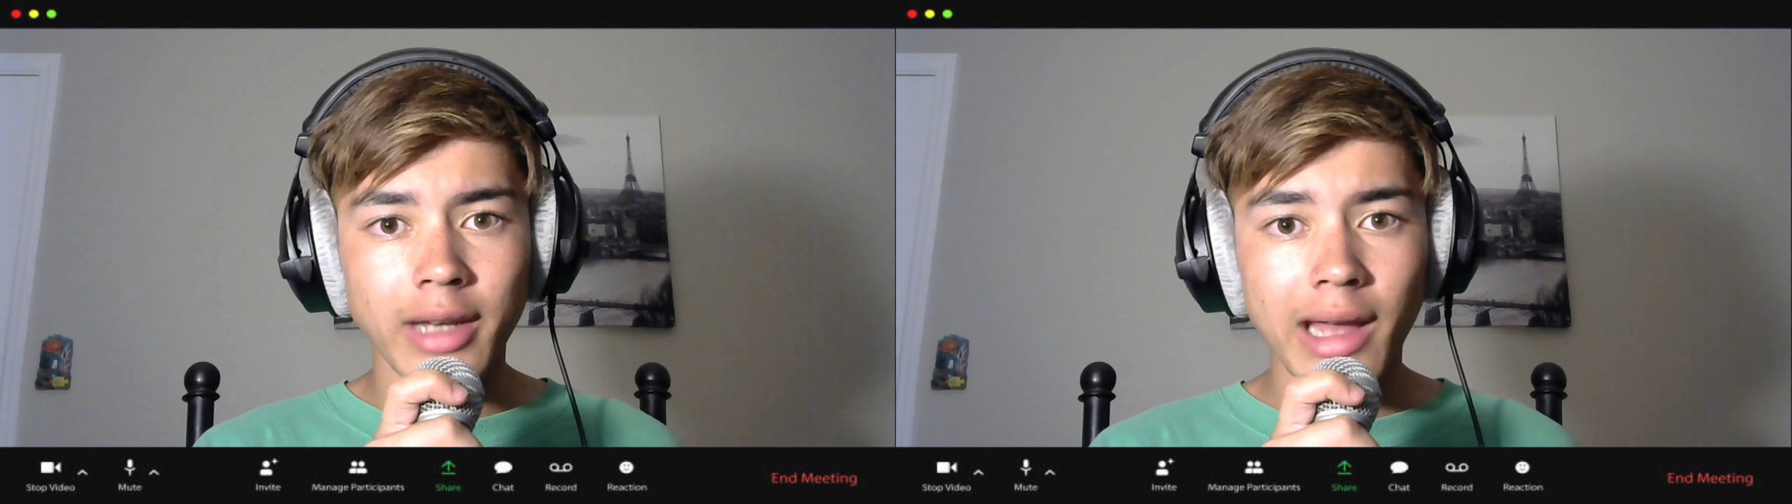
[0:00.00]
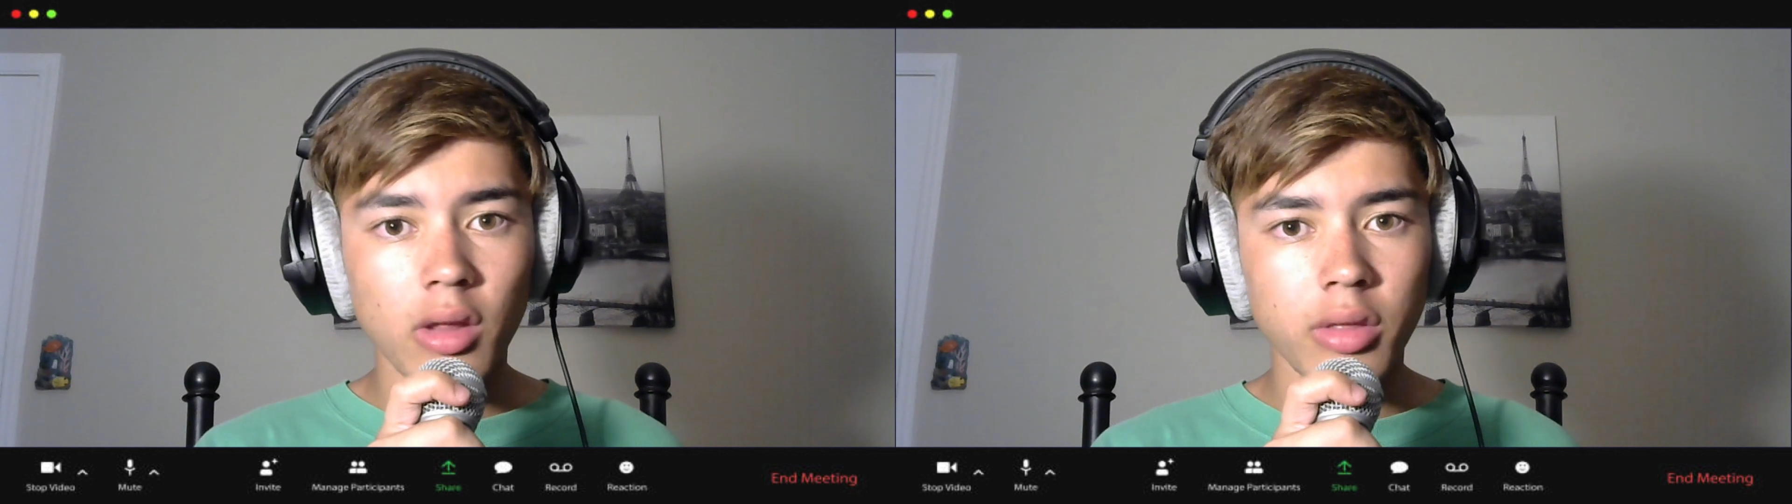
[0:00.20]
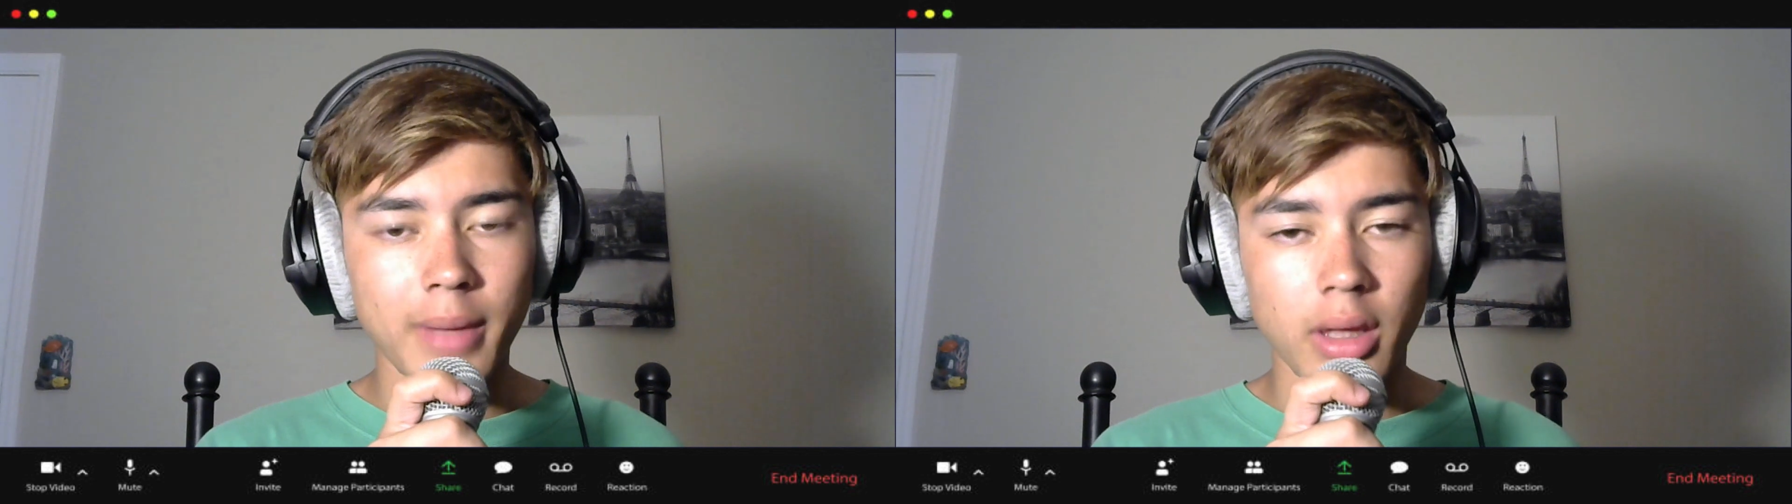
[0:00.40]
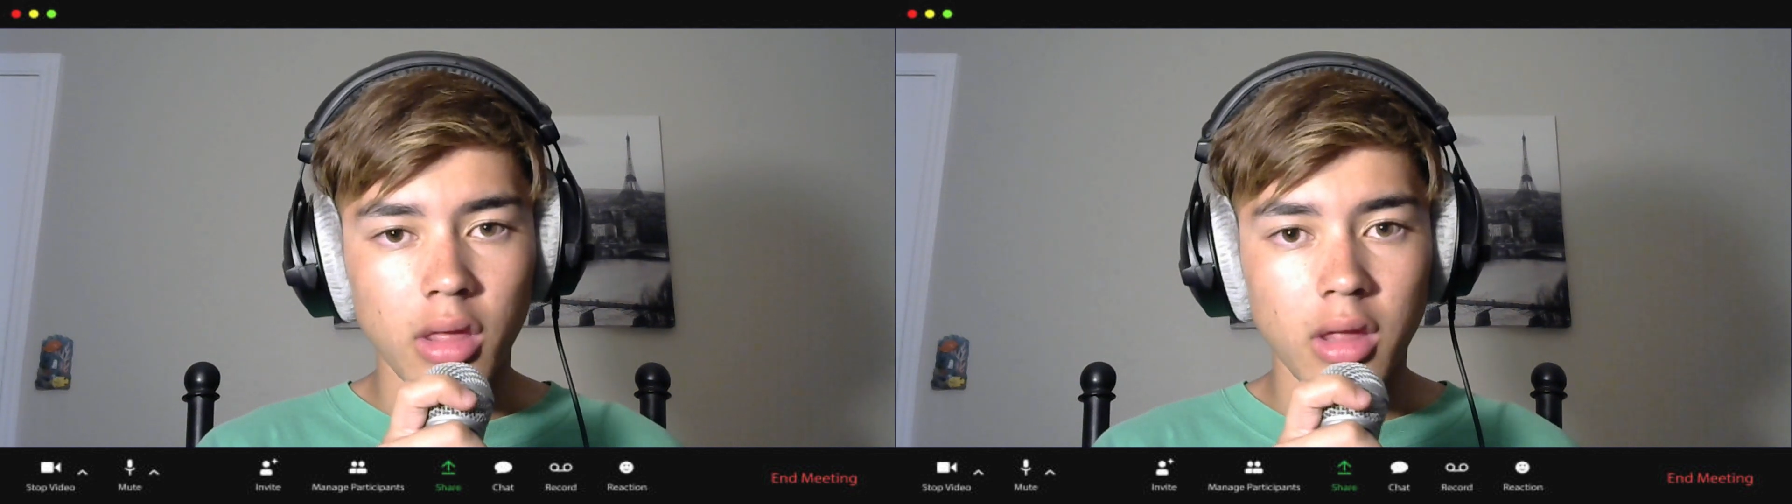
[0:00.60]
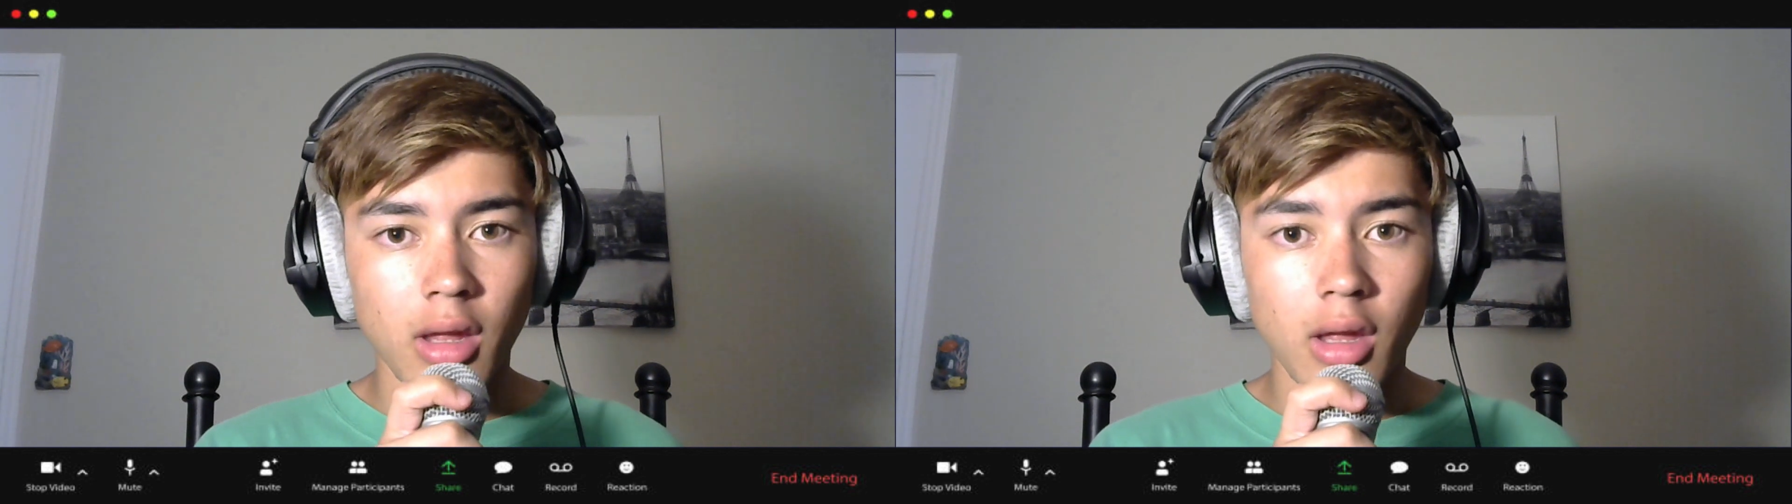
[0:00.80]

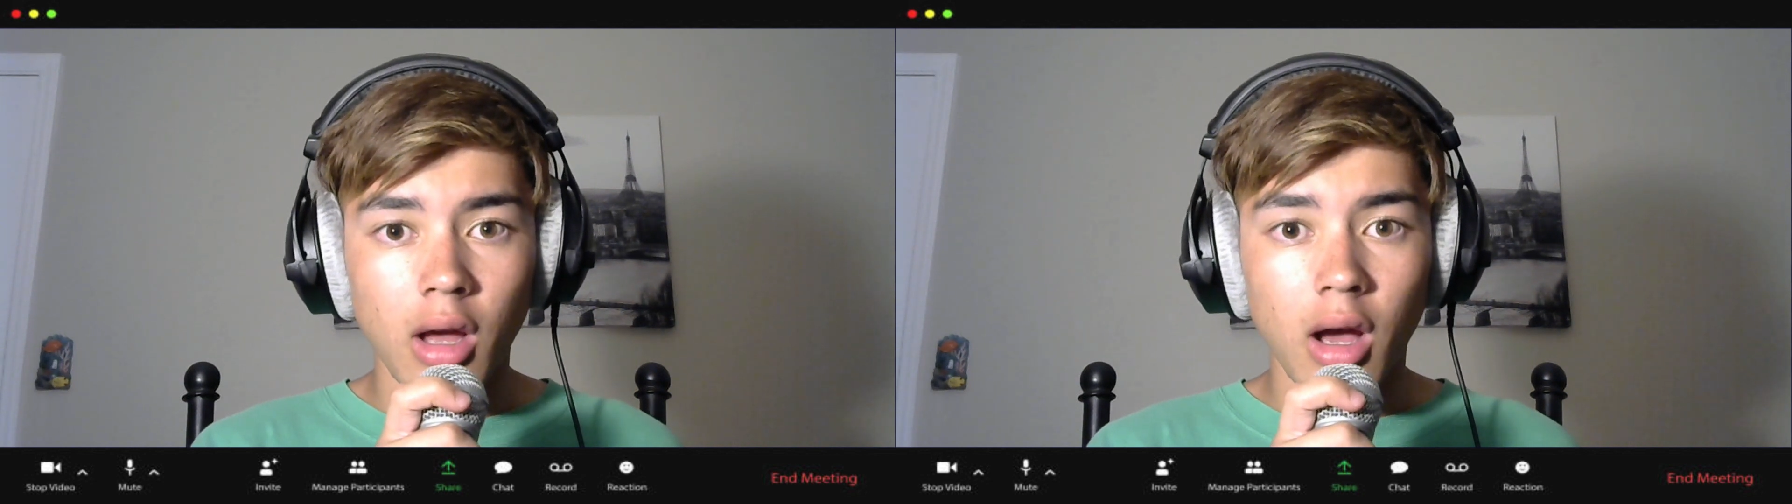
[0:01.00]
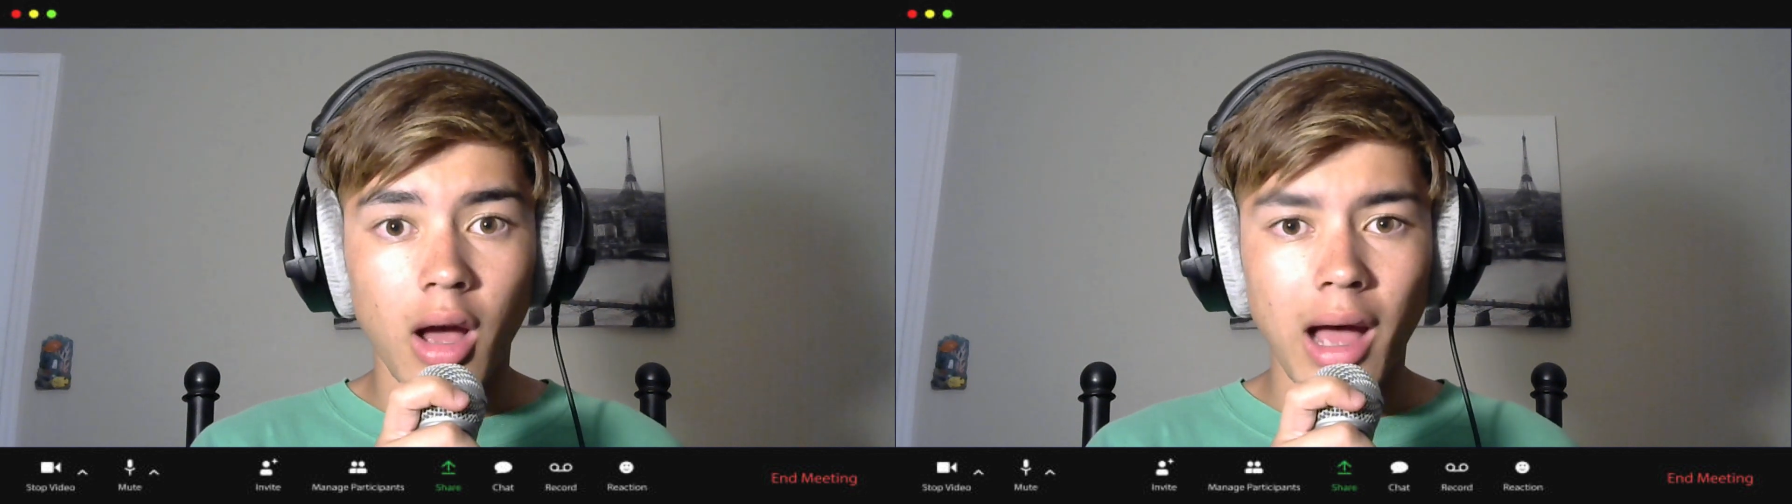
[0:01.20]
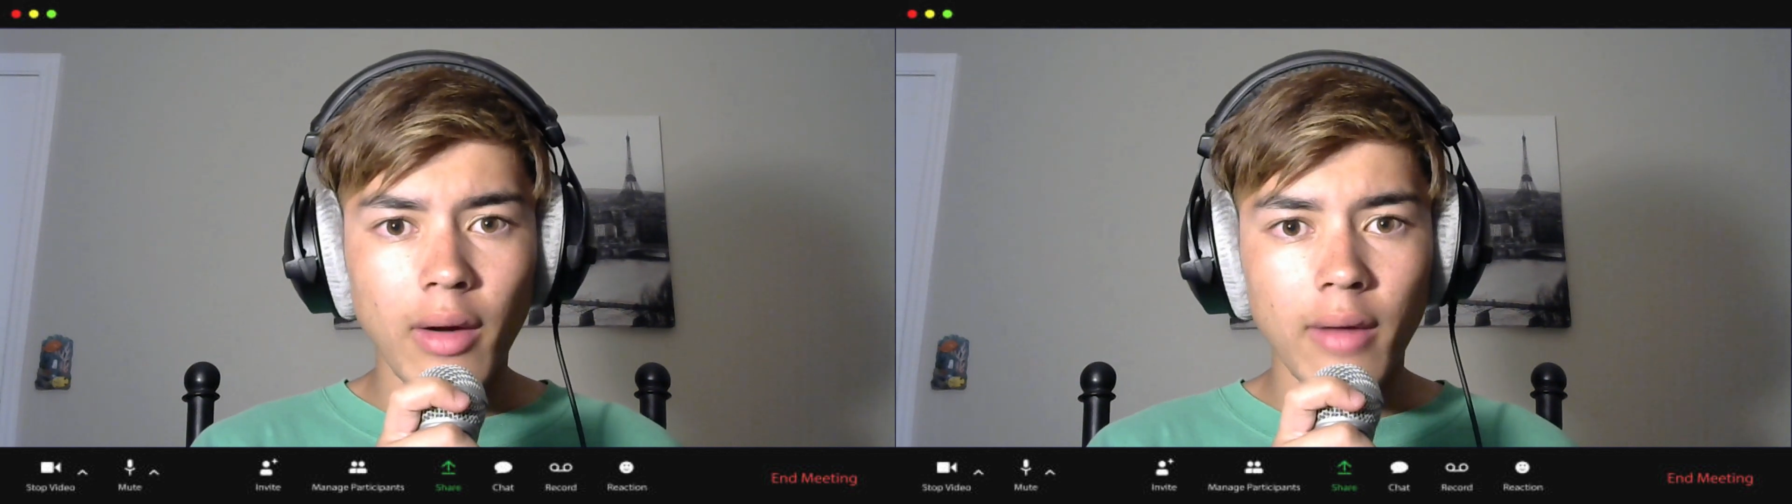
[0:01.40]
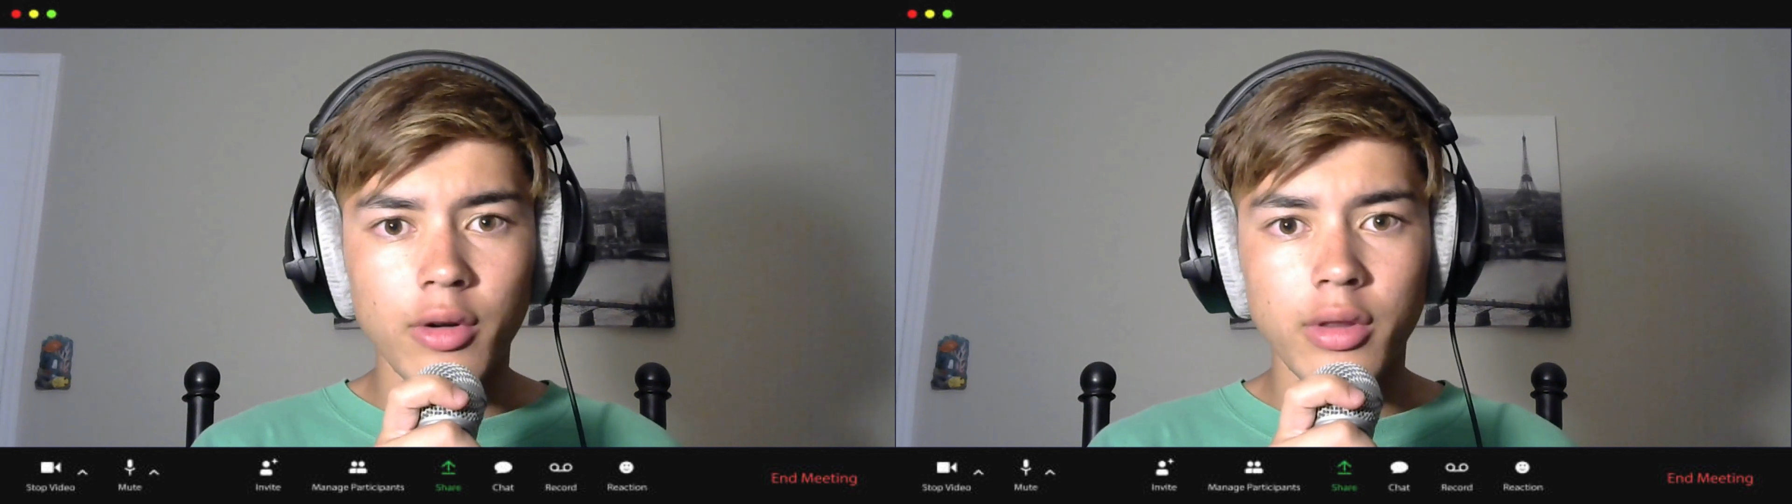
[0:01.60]
announcements. Uh, however,